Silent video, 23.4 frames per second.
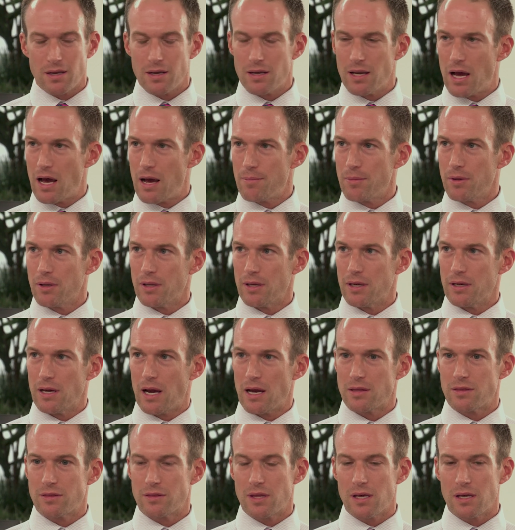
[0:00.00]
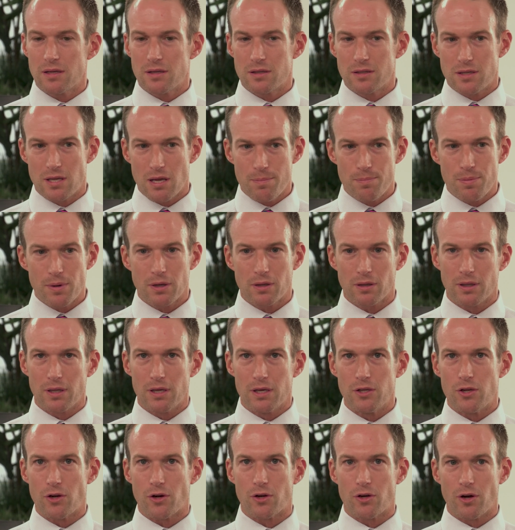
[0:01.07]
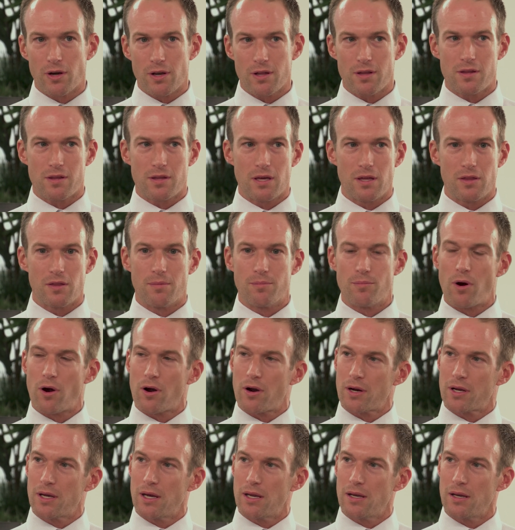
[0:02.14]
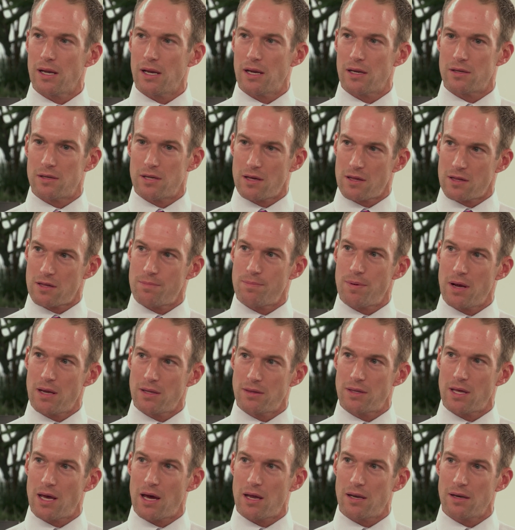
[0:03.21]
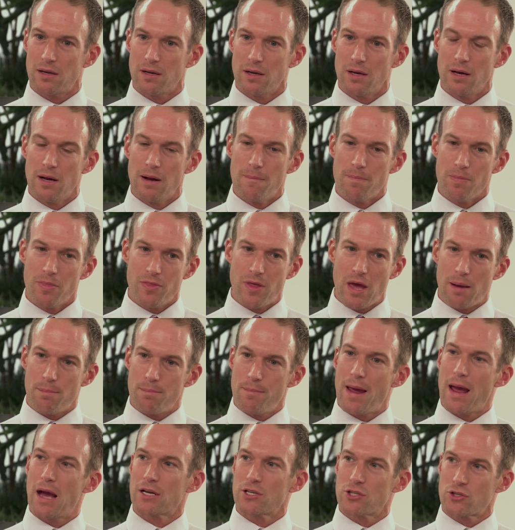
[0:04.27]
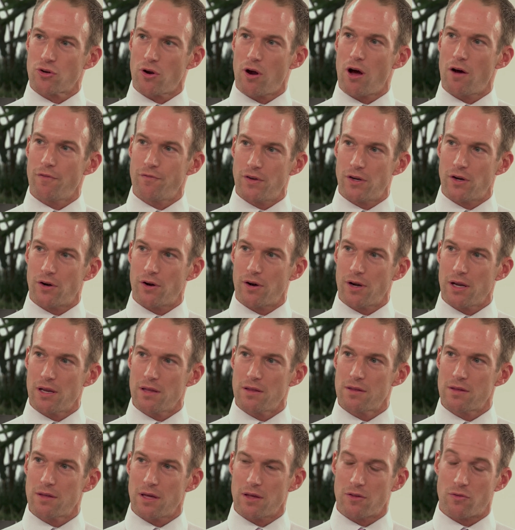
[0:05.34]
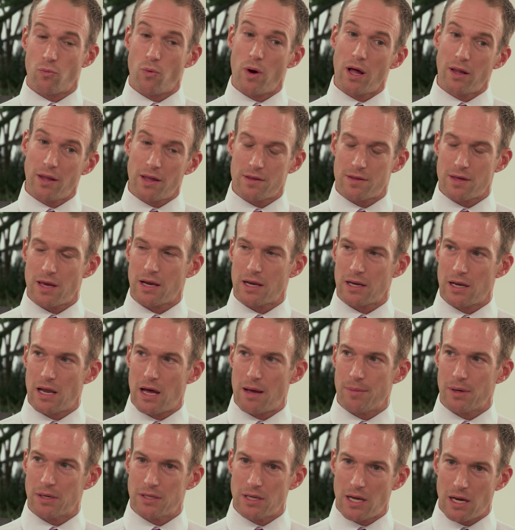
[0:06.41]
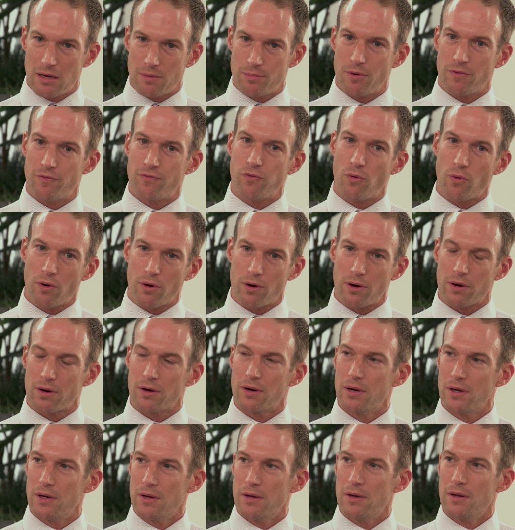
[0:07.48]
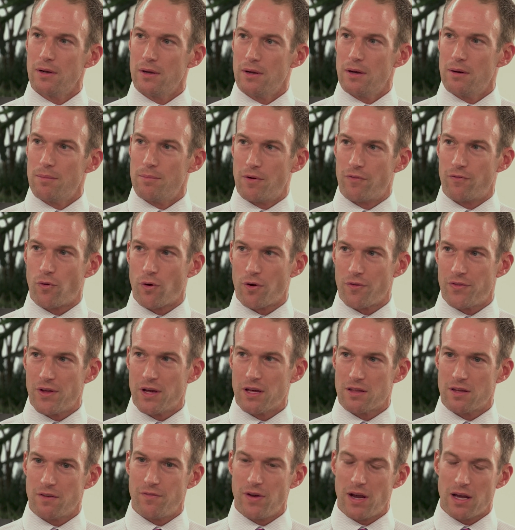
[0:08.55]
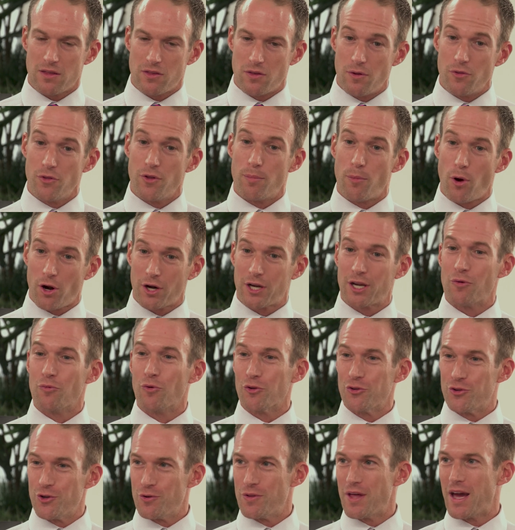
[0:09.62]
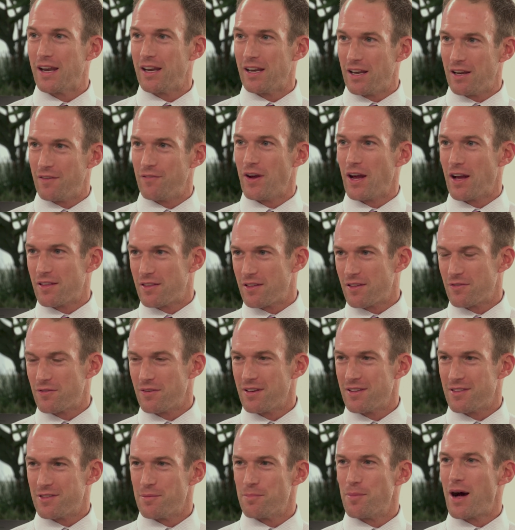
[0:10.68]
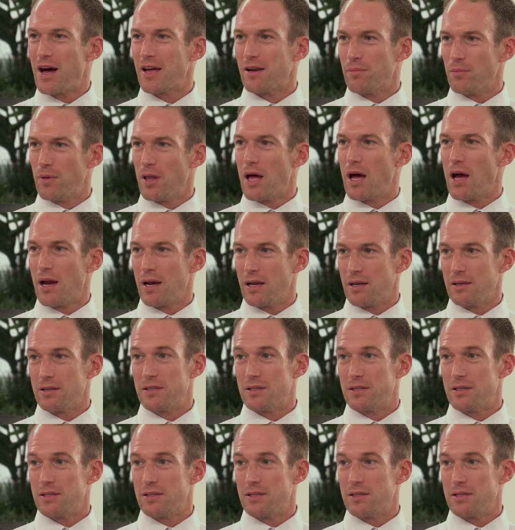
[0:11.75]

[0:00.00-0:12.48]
an anomaly. I think typically you're going to see the market anticipate that max trough in earnings as well as economic data before things advance. The market will do that in advance is the bottom line.